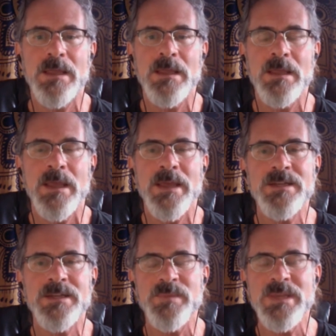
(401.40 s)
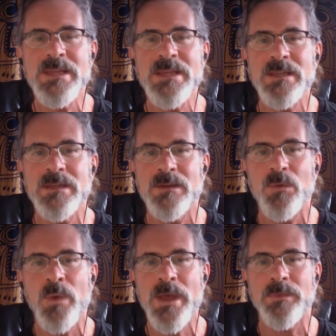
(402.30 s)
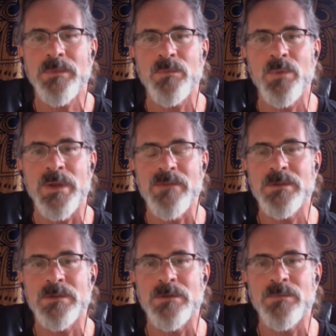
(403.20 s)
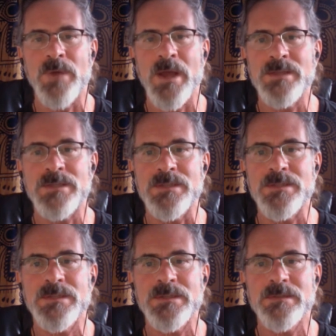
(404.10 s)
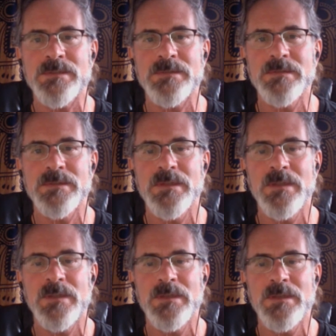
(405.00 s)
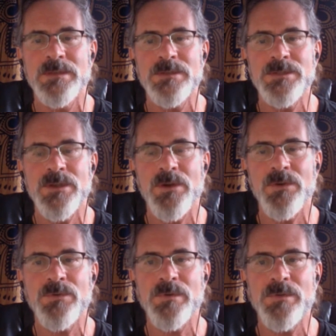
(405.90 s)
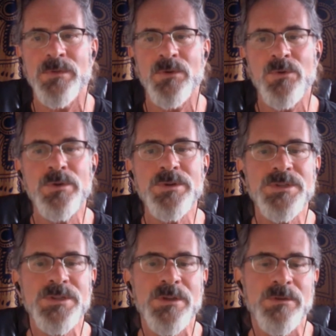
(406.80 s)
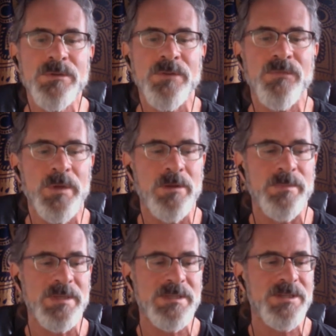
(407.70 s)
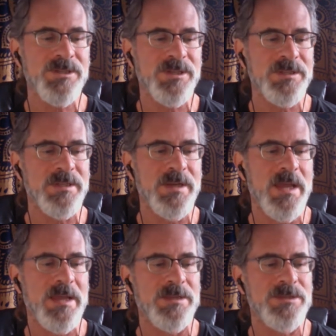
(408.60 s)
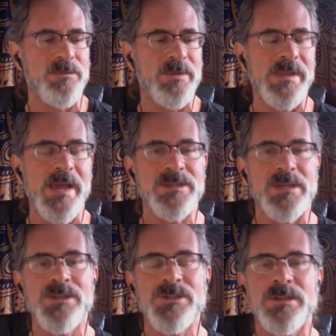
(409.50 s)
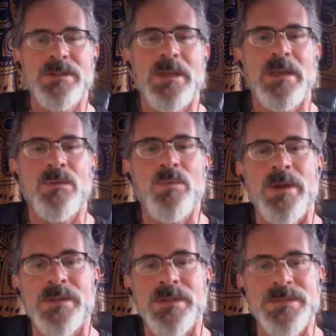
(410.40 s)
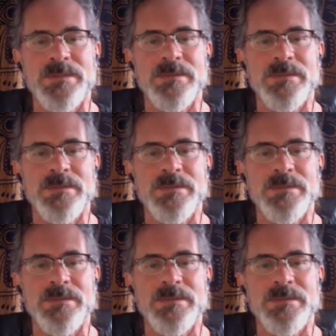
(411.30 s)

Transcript: and it's being with whatever arises. So the cornerstone of what I'll be teaching today is the relaxation and awareness.